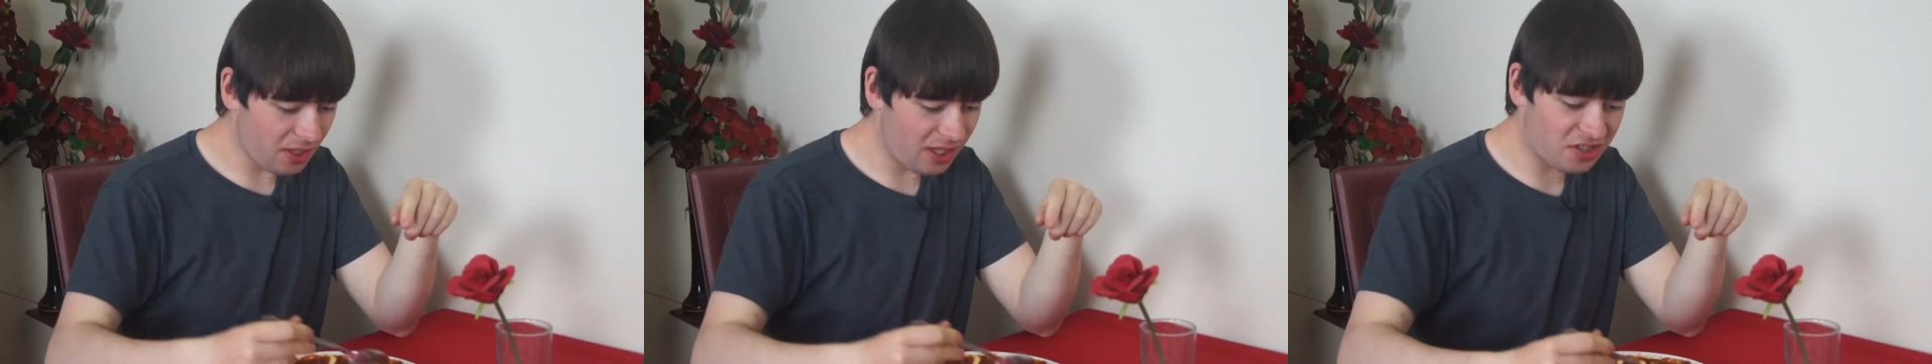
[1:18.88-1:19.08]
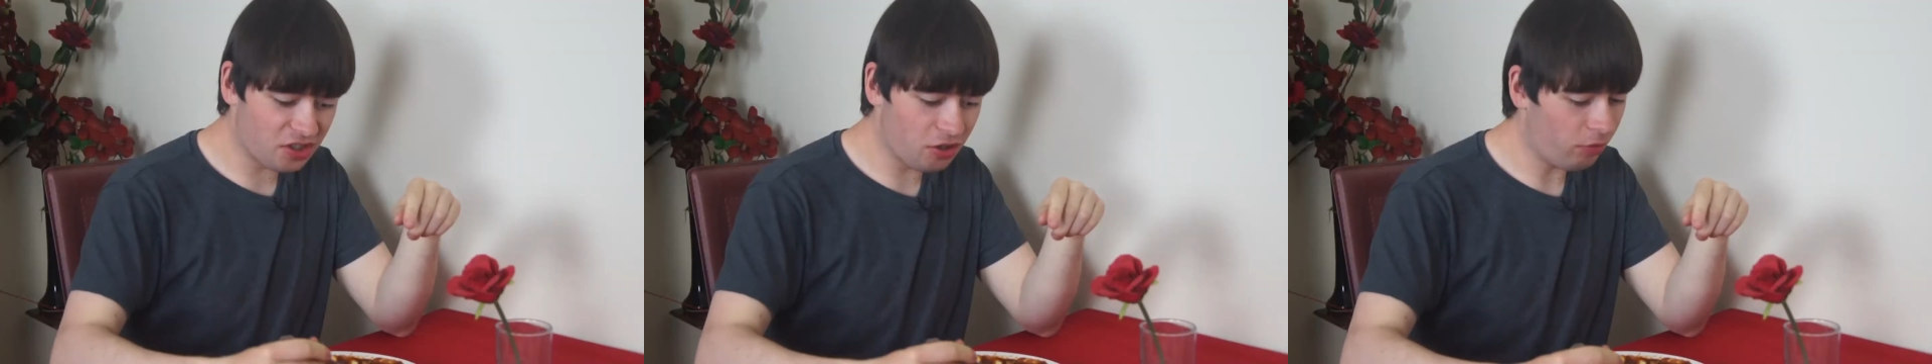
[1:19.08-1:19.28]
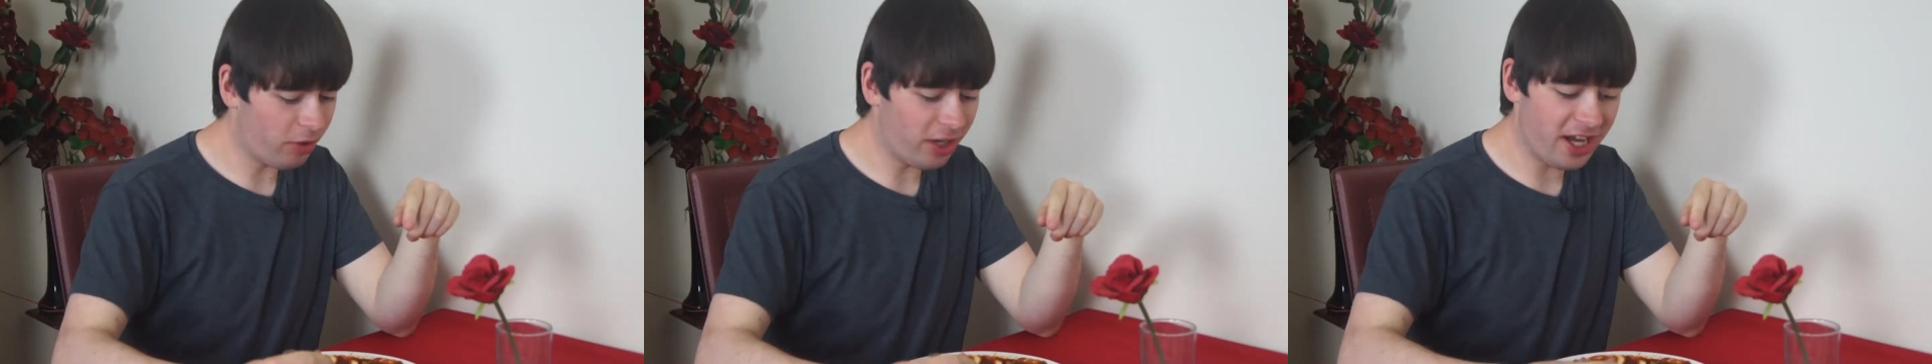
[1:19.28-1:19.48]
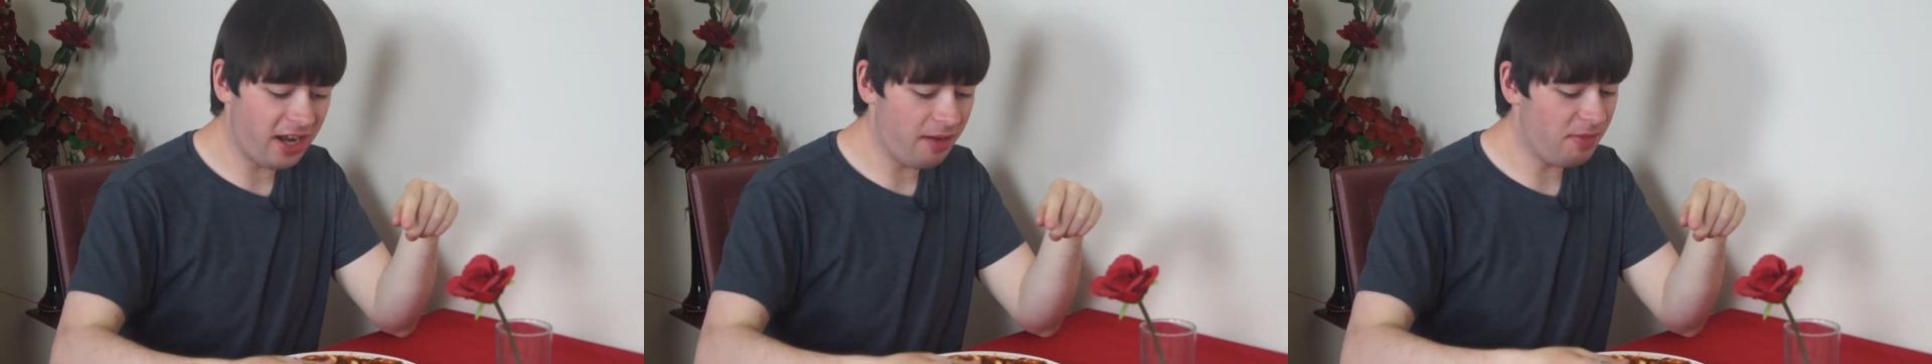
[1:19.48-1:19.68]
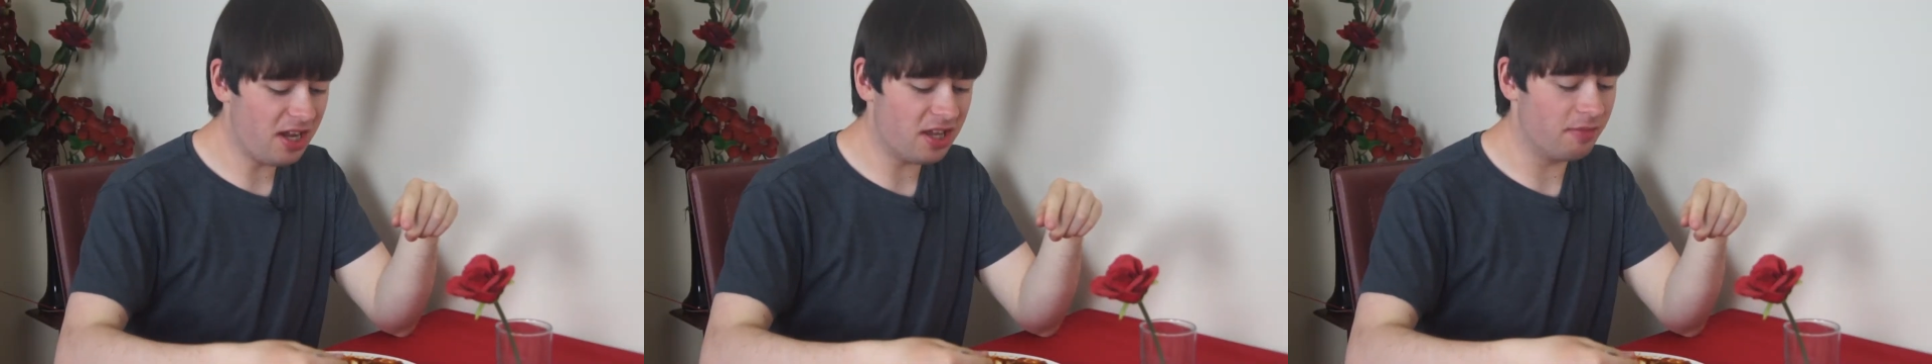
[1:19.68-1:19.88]
It's not really
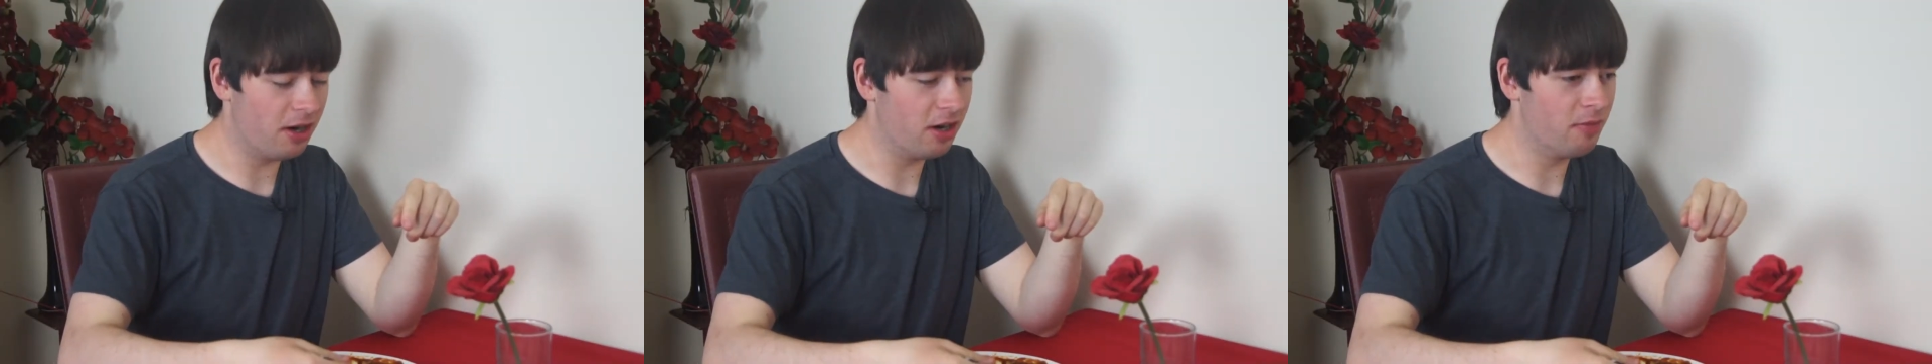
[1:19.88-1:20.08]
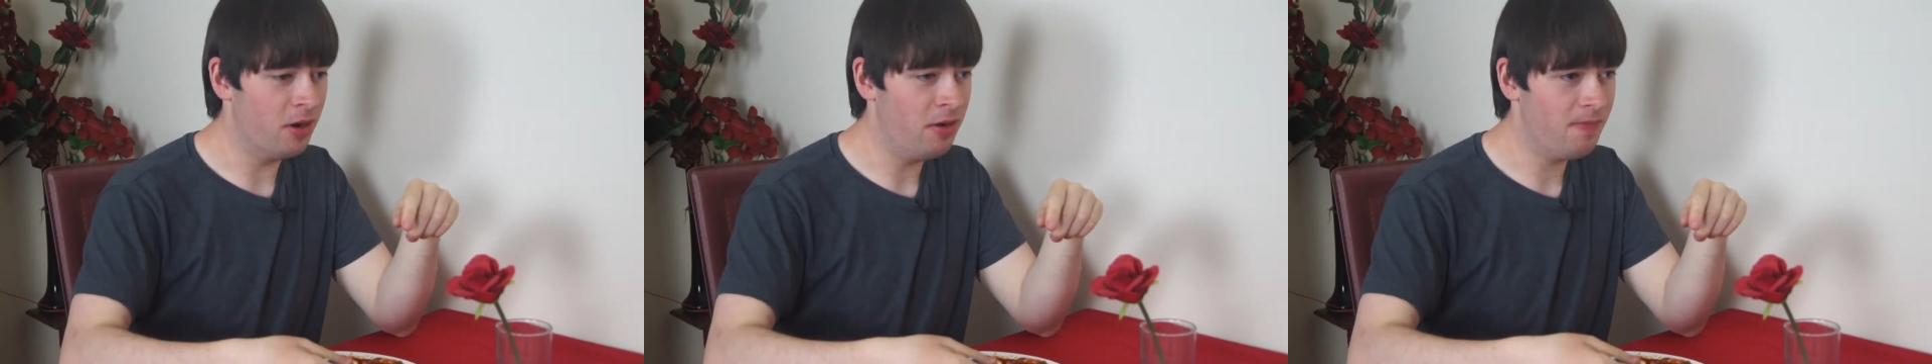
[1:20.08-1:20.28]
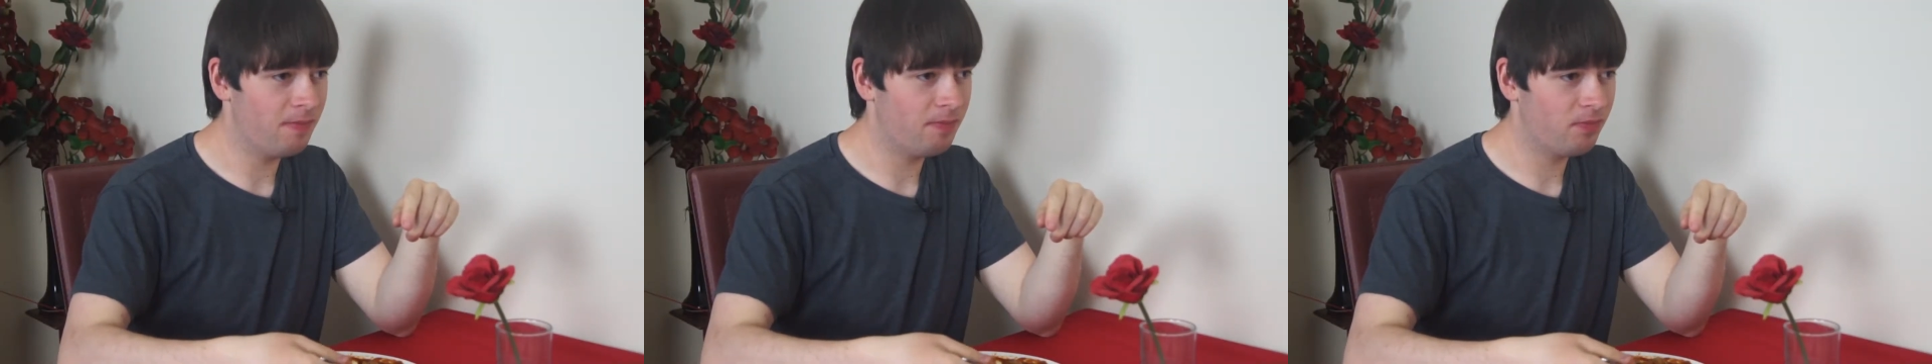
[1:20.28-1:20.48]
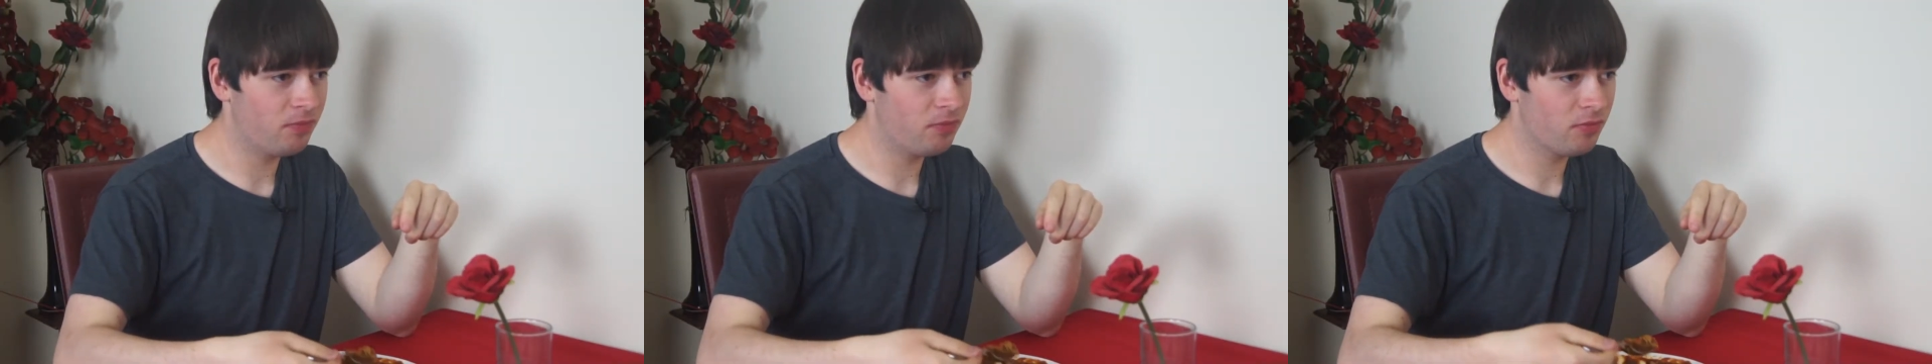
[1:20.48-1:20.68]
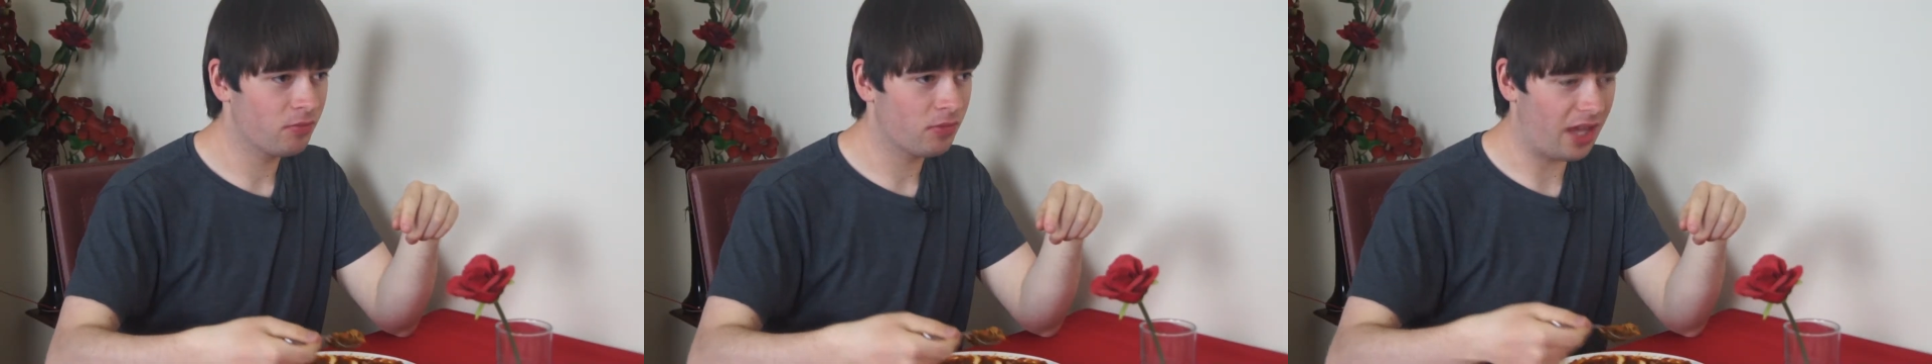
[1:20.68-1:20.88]
hit me at the moment
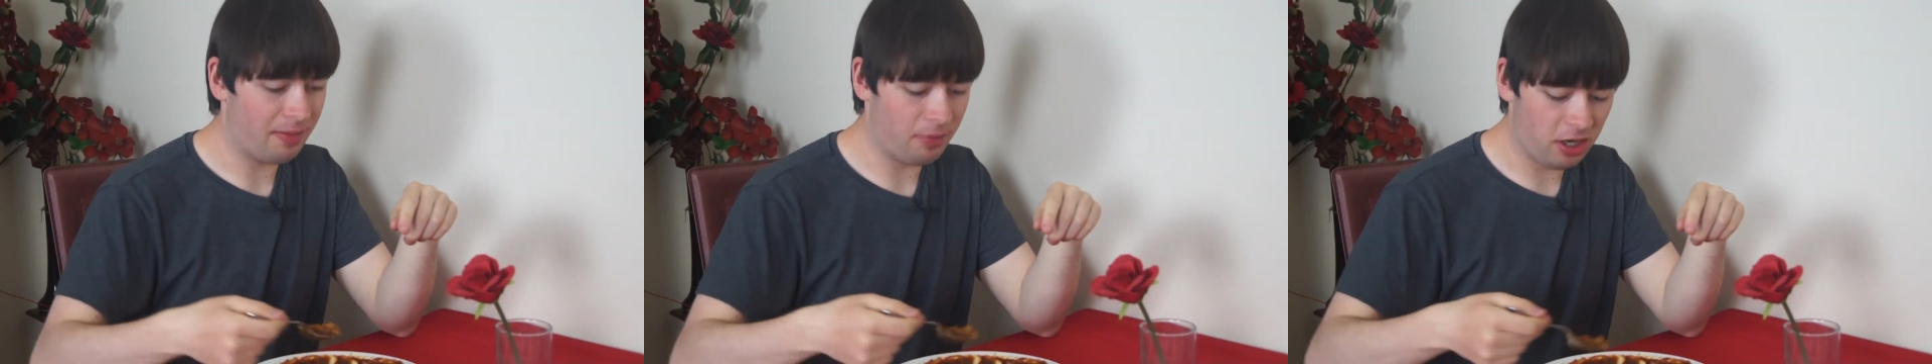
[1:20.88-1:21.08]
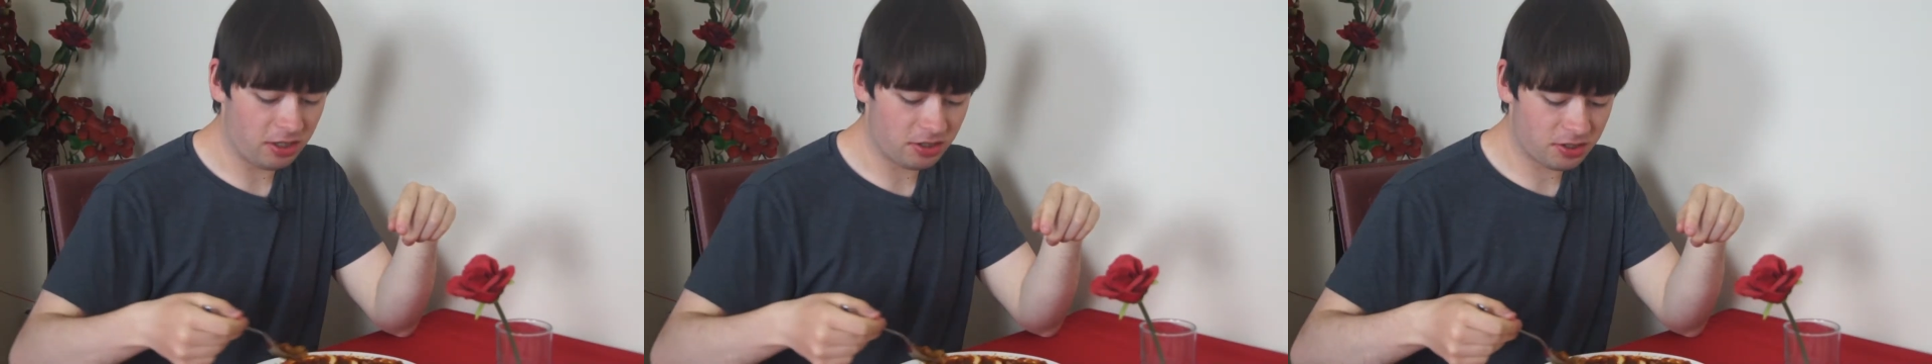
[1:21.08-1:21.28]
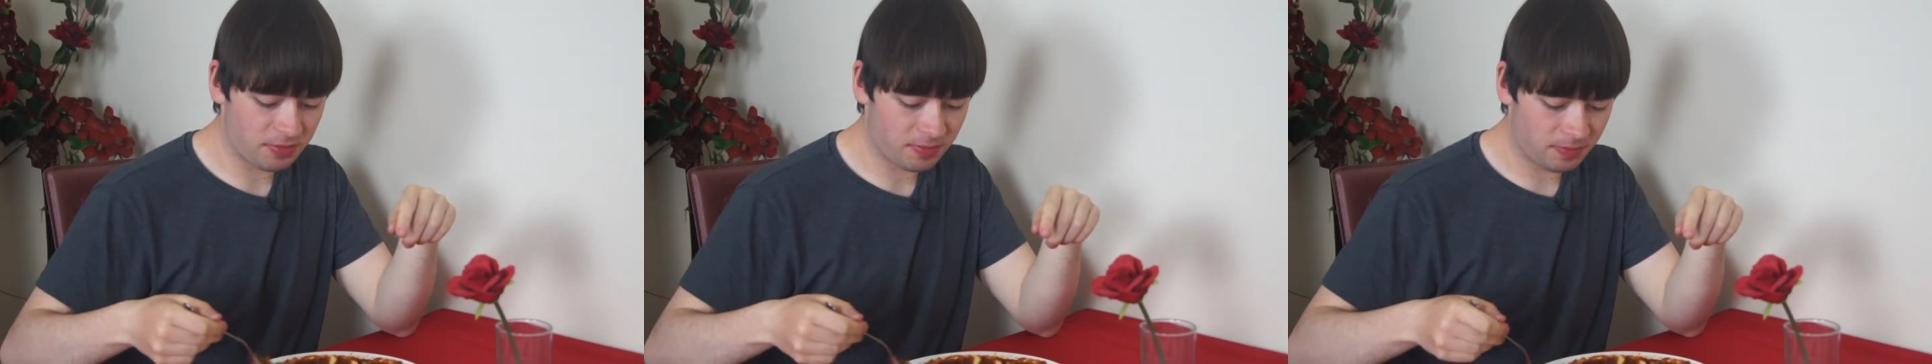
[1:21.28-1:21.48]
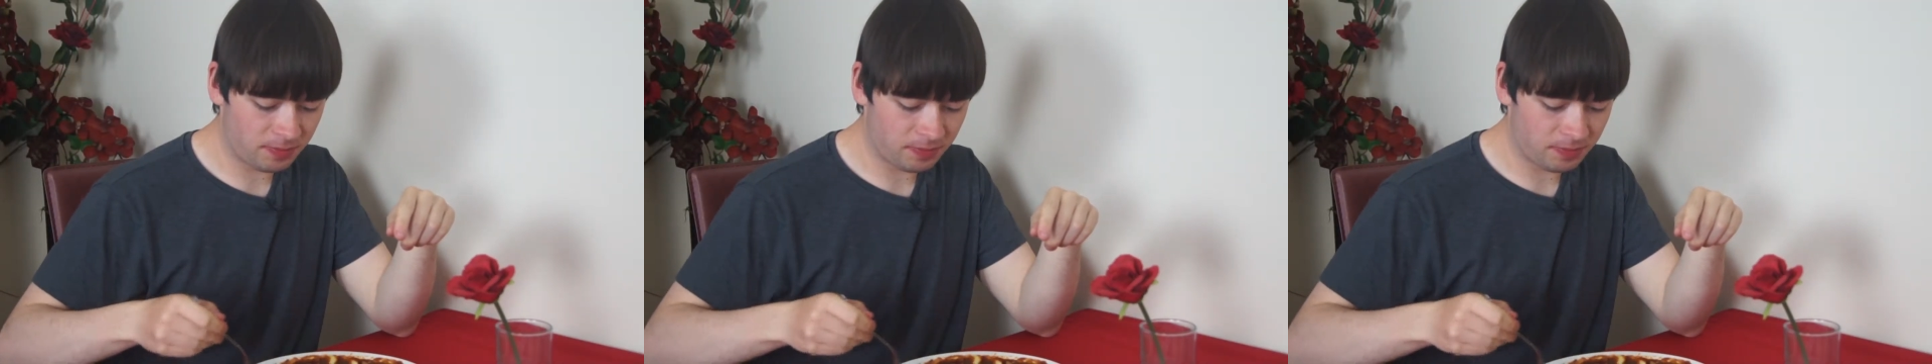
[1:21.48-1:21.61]
that much.